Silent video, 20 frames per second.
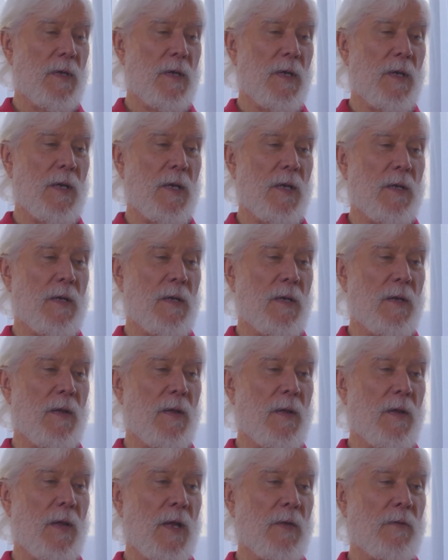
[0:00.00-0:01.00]

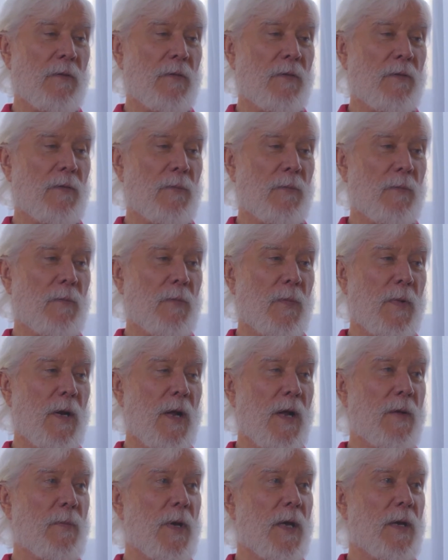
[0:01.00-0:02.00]
And that's when
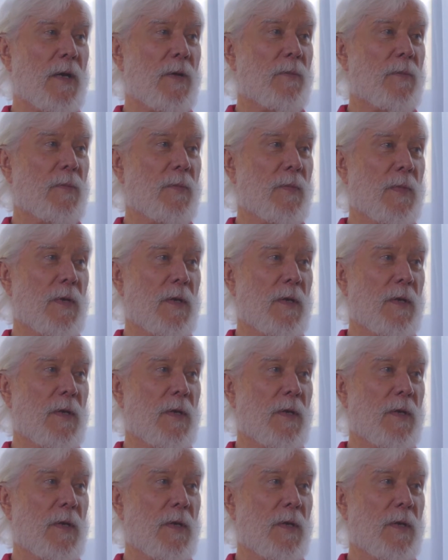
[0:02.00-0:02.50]
I met him.